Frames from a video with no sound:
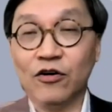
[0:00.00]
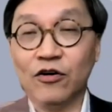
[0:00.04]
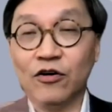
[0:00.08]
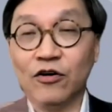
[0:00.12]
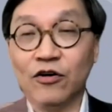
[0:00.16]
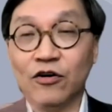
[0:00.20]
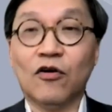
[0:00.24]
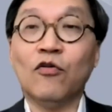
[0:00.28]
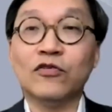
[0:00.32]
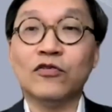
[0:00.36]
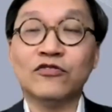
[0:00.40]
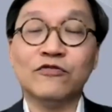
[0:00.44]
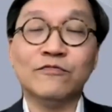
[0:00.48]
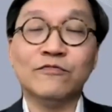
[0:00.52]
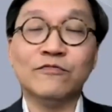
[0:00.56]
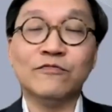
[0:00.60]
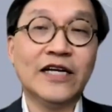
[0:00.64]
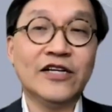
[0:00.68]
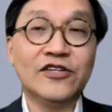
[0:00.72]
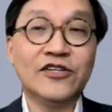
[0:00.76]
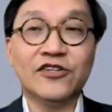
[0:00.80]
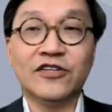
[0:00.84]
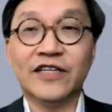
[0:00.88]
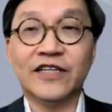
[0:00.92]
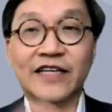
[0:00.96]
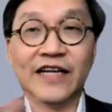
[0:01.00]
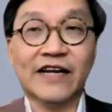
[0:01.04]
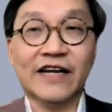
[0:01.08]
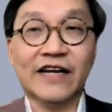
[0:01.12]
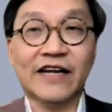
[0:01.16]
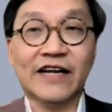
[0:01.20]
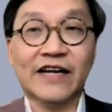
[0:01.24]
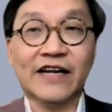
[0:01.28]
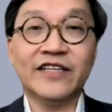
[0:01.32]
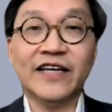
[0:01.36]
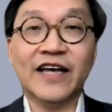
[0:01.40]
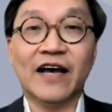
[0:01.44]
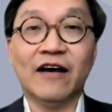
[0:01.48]
and automation
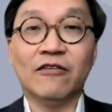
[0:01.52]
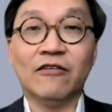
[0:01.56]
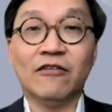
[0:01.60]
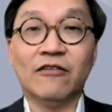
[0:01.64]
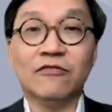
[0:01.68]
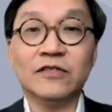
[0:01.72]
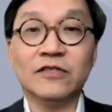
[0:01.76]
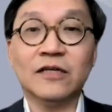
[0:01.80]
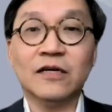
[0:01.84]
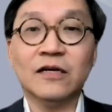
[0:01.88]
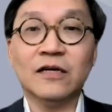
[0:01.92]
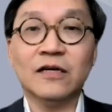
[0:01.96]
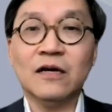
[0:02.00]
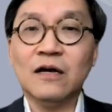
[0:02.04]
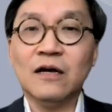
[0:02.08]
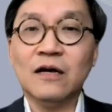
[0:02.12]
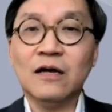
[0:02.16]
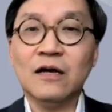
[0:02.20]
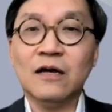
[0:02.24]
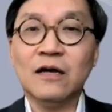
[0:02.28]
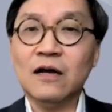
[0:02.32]
and everything else,